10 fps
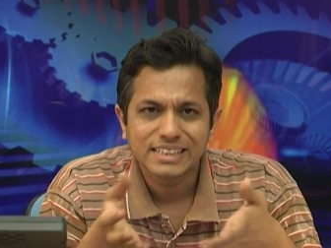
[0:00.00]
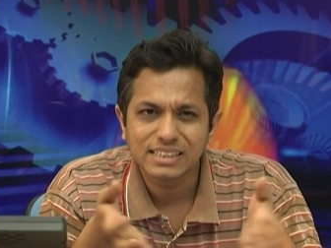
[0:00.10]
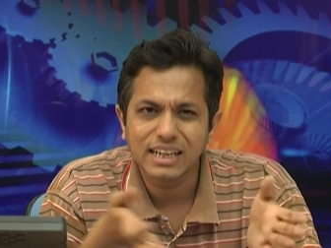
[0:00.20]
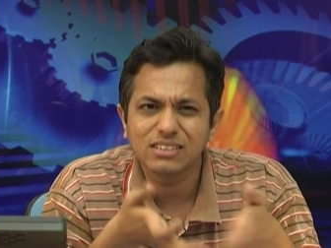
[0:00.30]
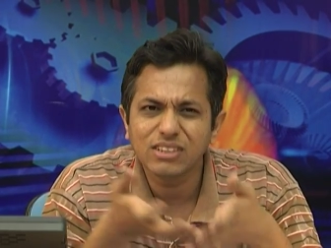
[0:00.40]

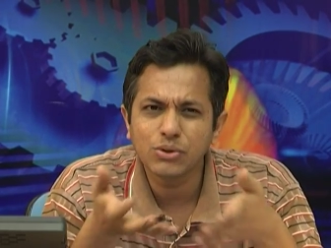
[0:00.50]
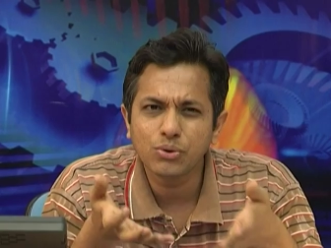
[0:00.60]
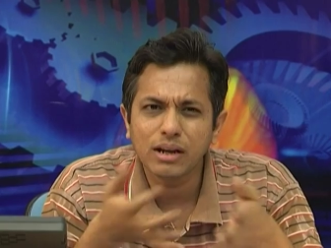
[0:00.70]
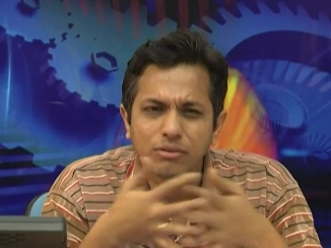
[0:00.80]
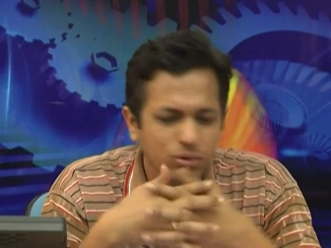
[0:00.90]
that is the you do
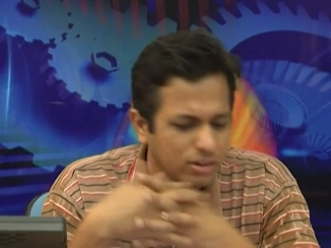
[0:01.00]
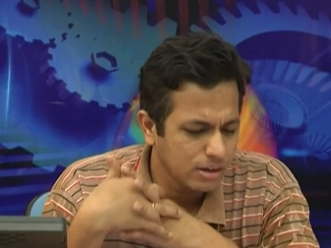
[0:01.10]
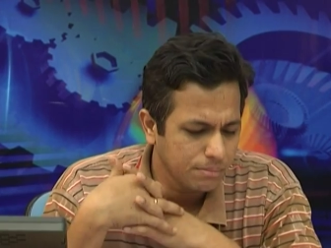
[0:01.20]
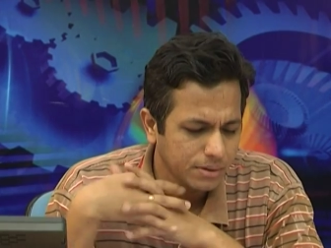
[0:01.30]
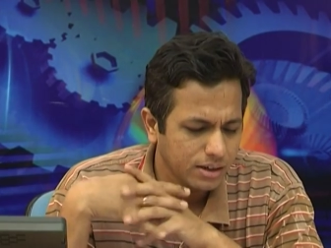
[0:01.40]
not have to
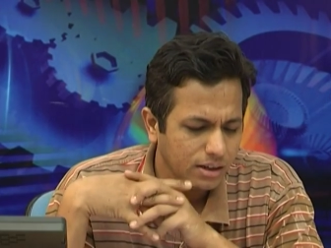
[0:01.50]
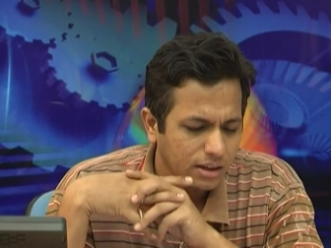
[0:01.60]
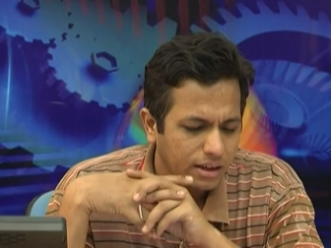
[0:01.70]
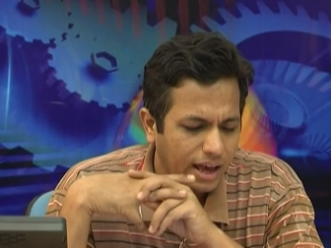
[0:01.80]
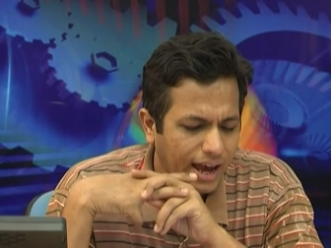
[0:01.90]
remember
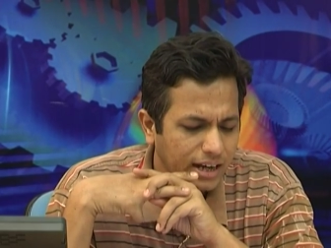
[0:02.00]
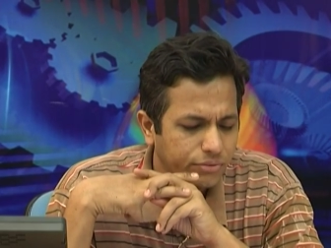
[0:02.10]
hat